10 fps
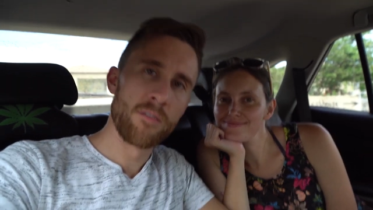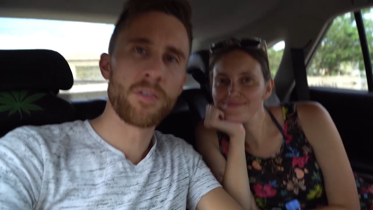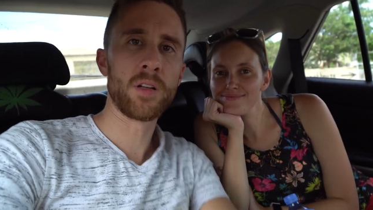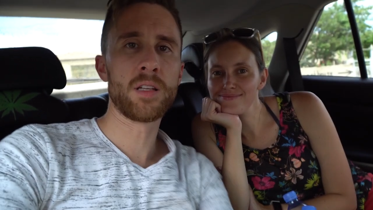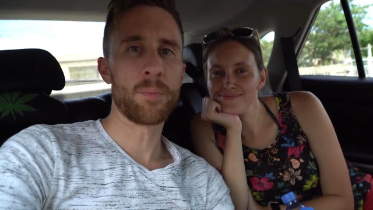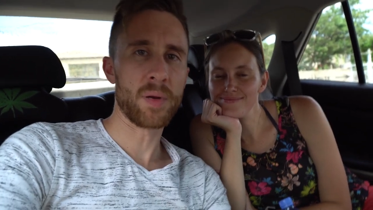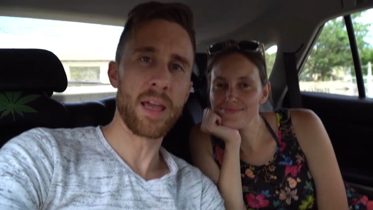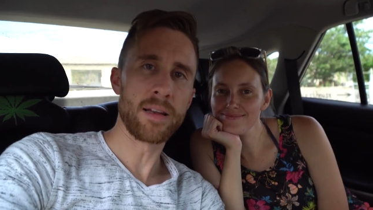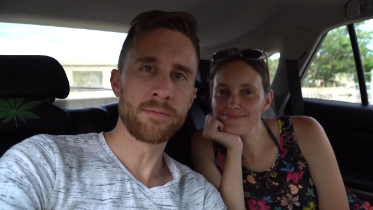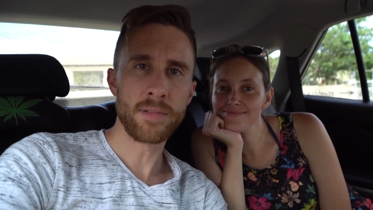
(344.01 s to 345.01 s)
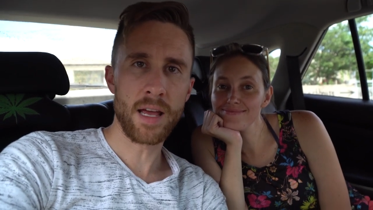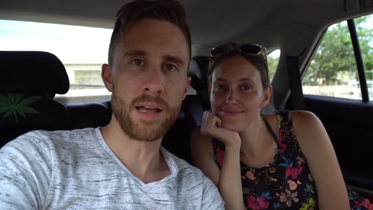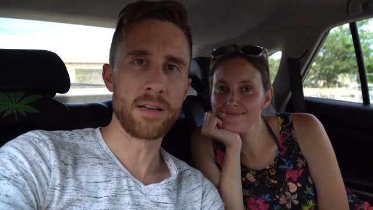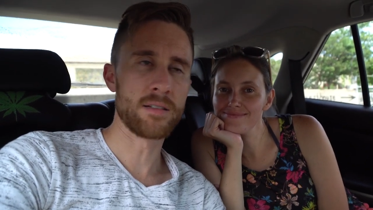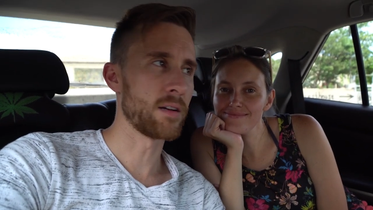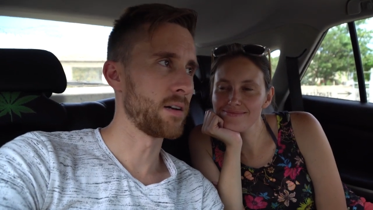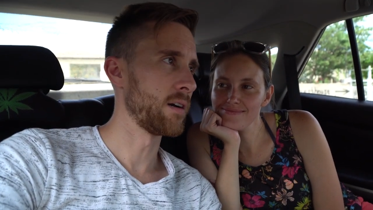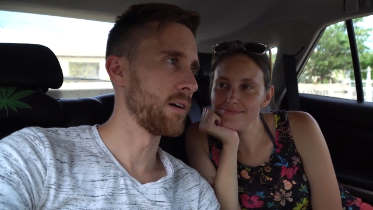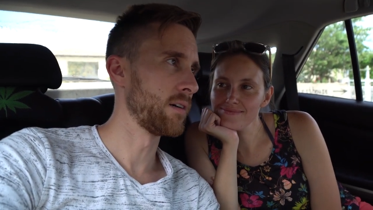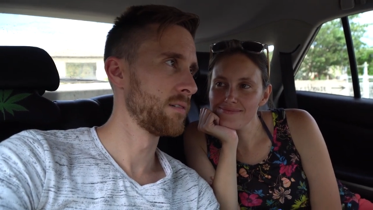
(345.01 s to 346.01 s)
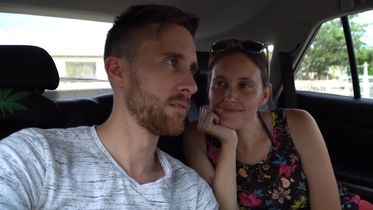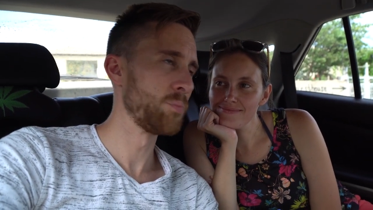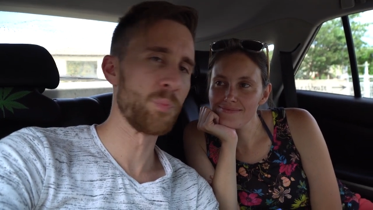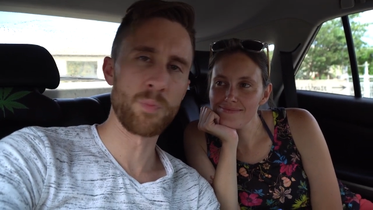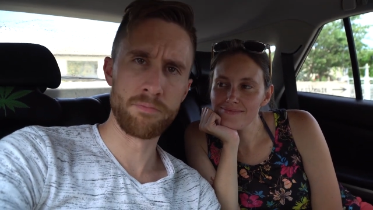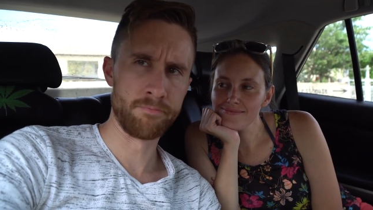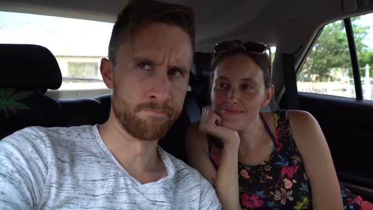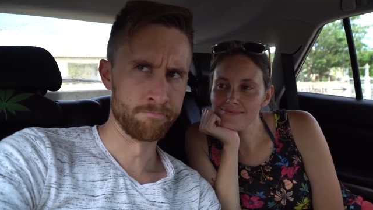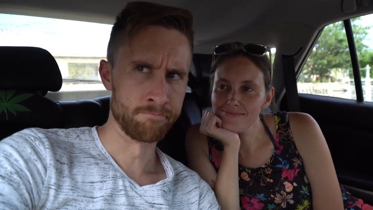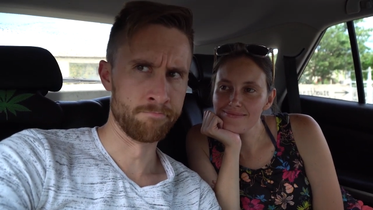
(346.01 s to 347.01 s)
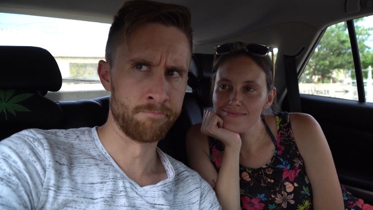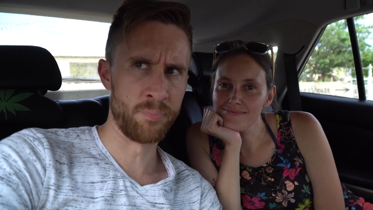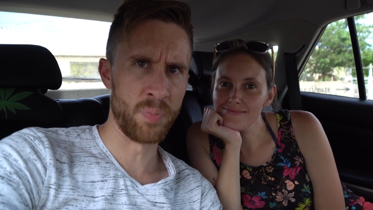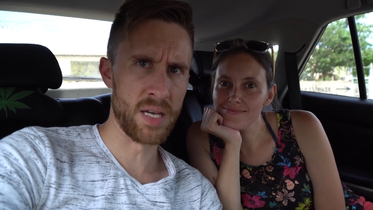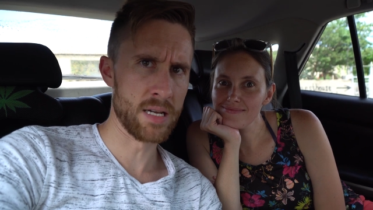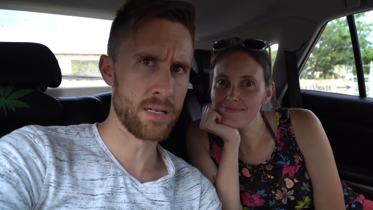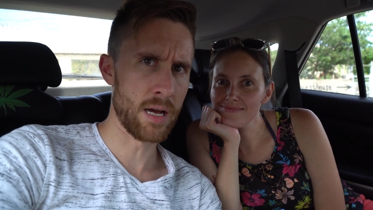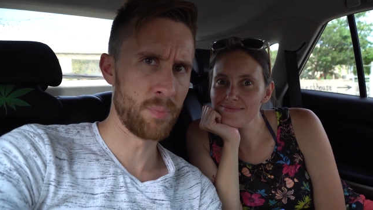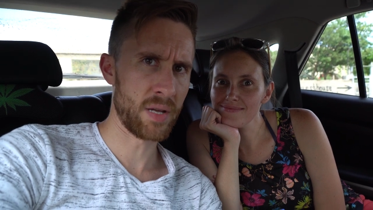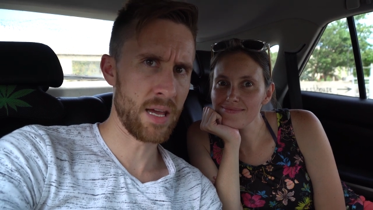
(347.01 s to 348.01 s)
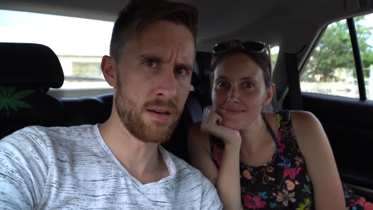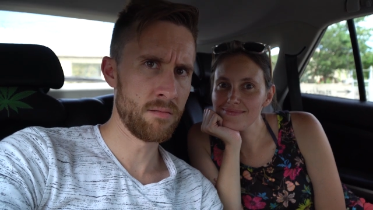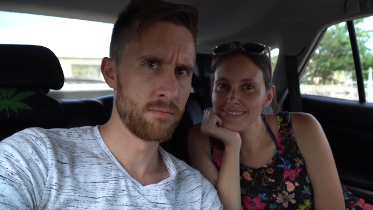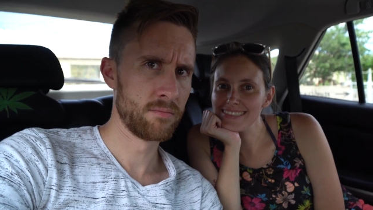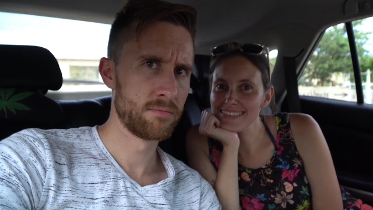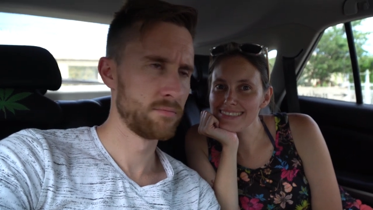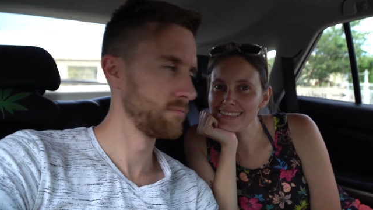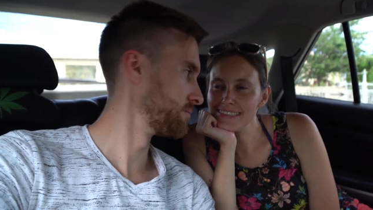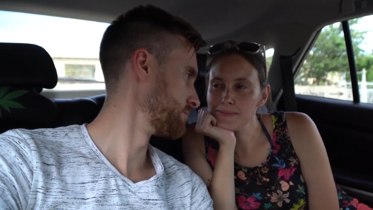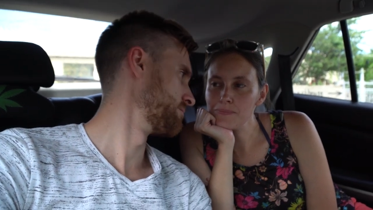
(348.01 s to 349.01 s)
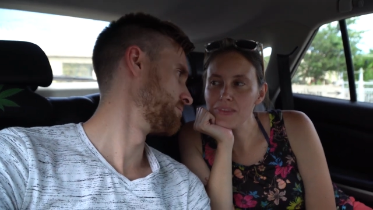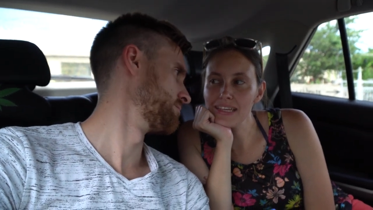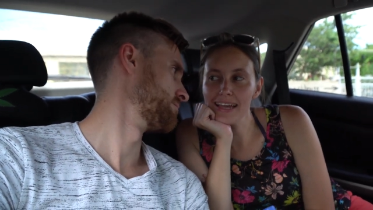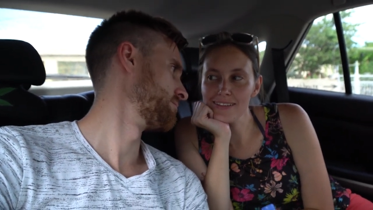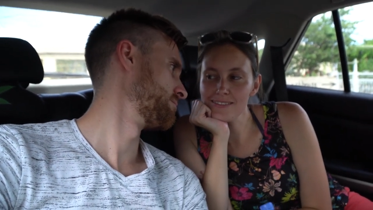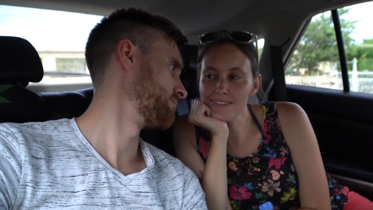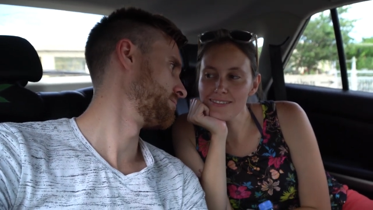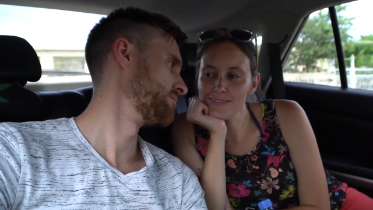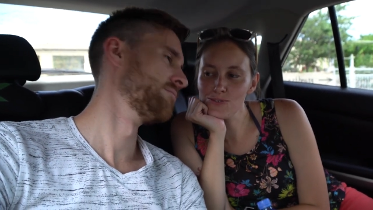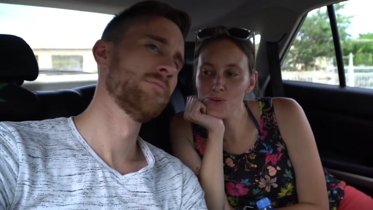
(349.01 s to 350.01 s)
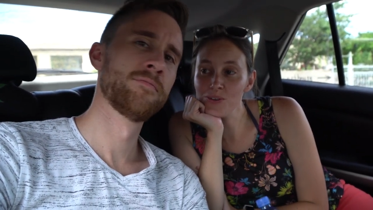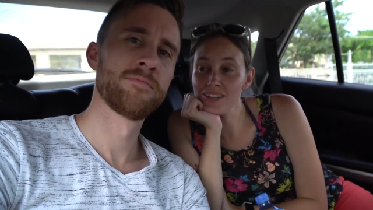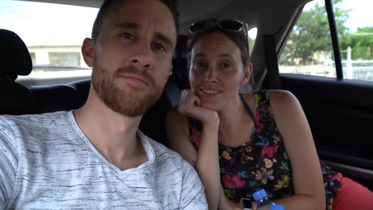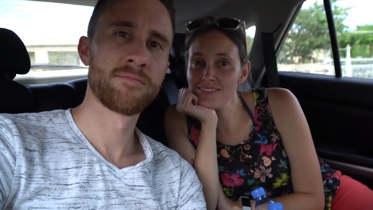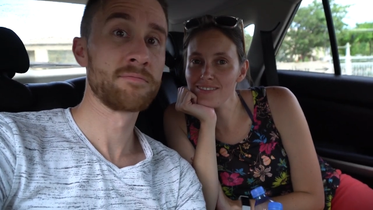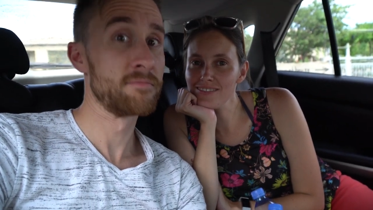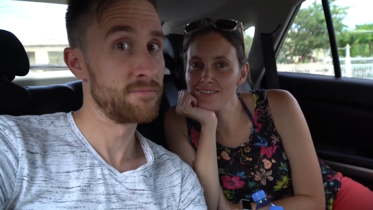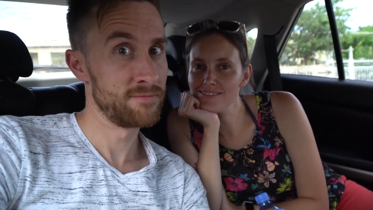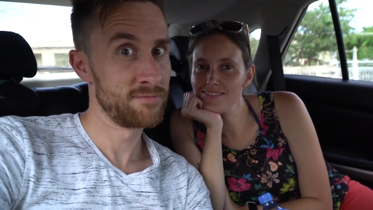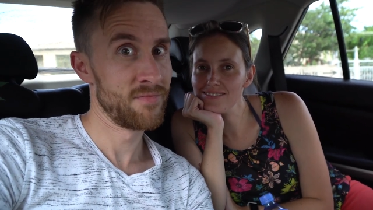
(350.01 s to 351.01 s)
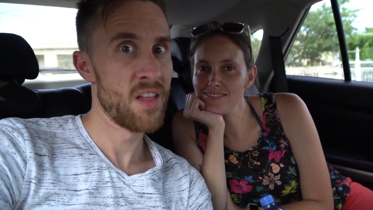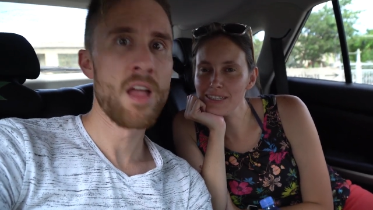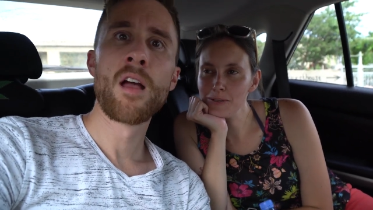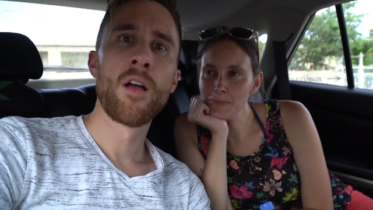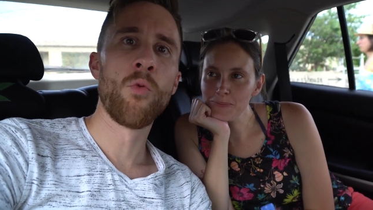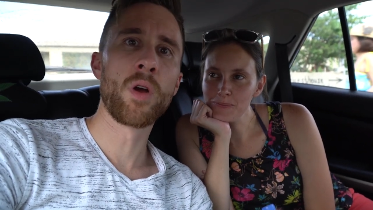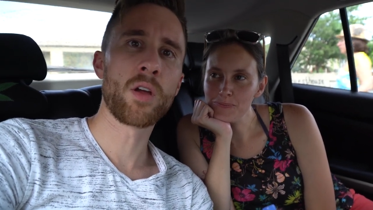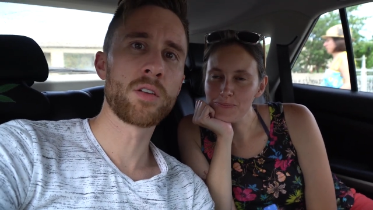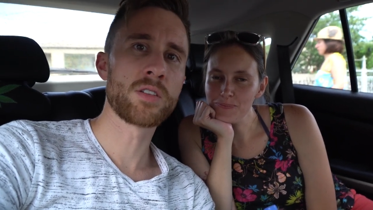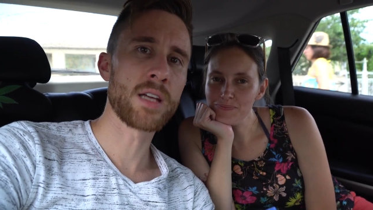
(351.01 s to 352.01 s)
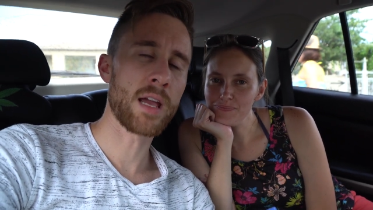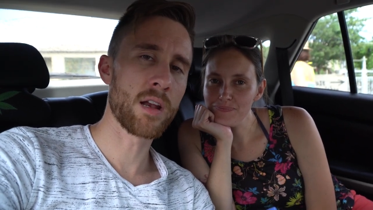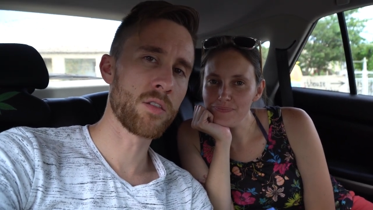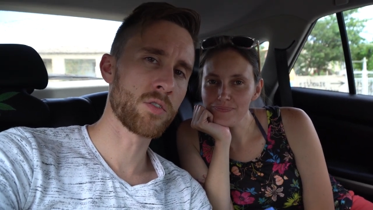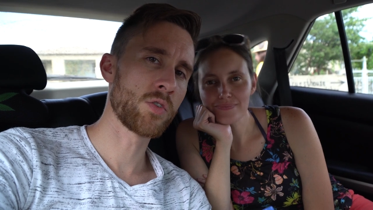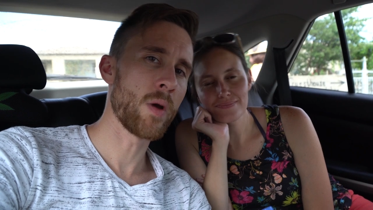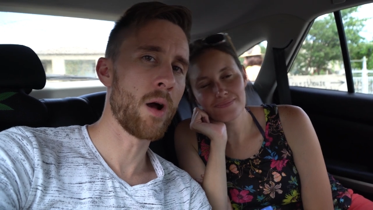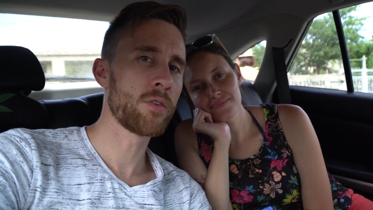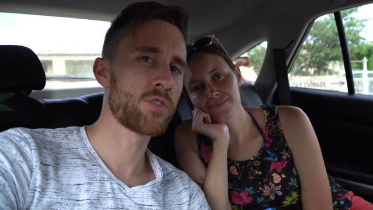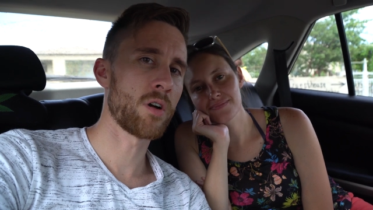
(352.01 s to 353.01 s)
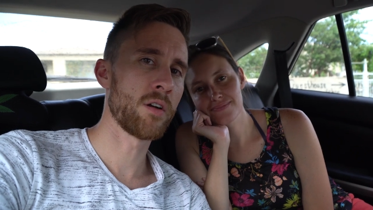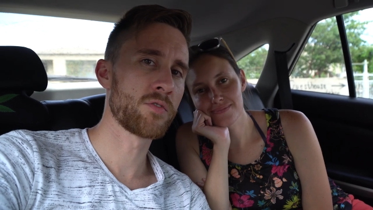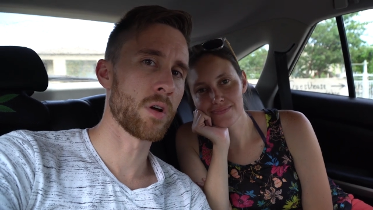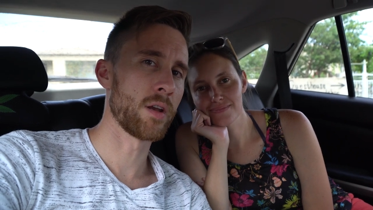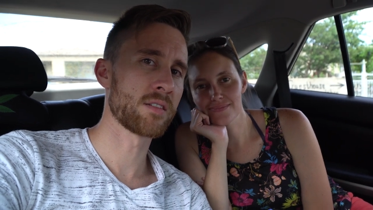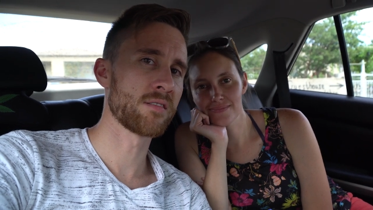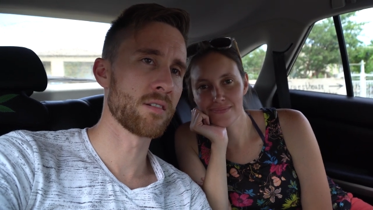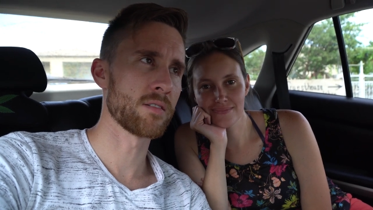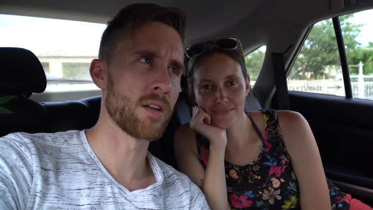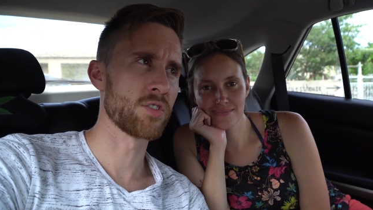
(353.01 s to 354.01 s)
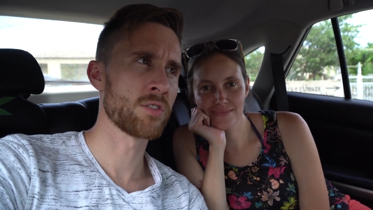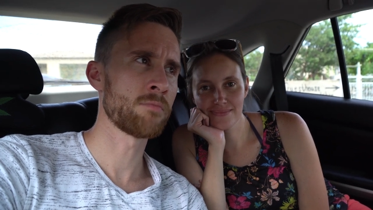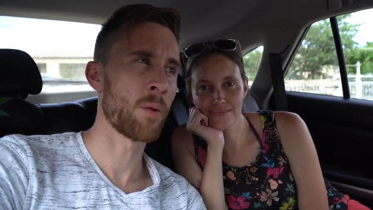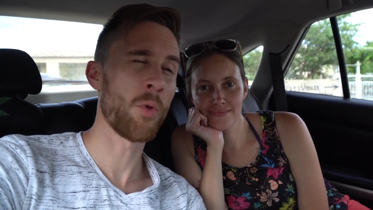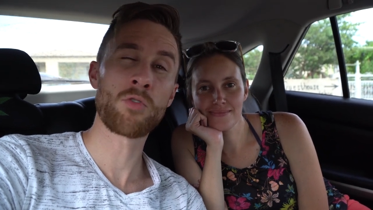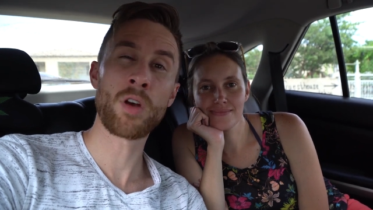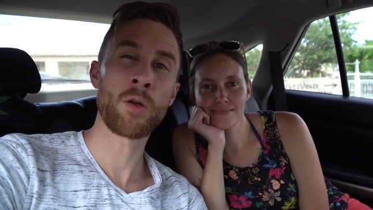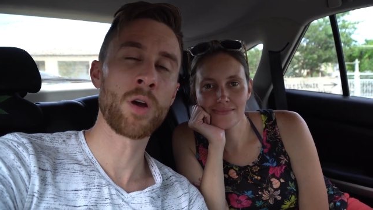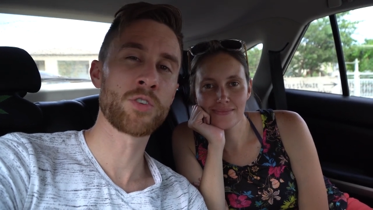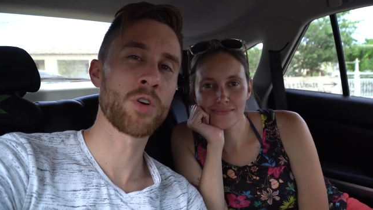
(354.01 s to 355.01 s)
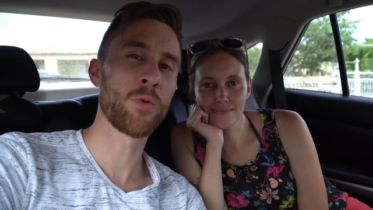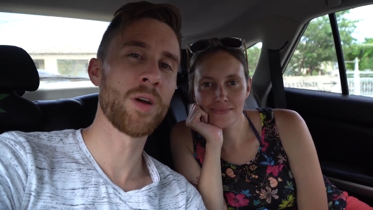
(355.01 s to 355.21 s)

Speaker 1: filled up again mm. and uh, beard up again.
Speaker 2: Yes, as always.
Speaker 1: We're going to take another two hour drive to our next destination. I'm not really quite sure